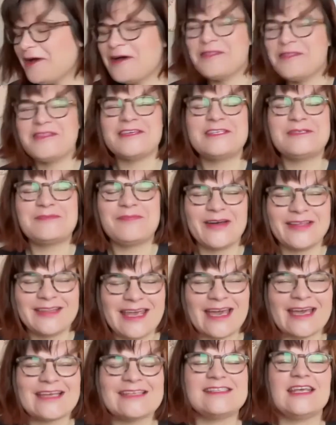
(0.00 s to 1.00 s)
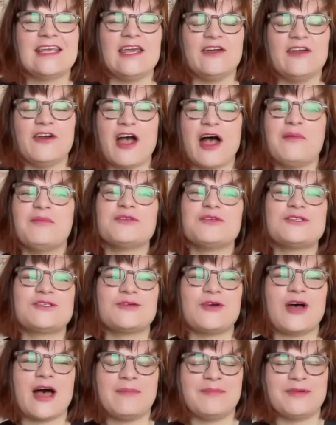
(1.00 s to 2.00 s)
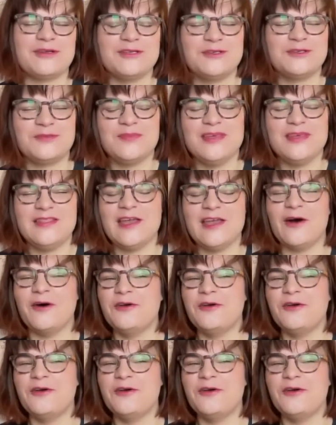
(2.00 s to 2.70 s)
on this podcast here, I'm also happen to be the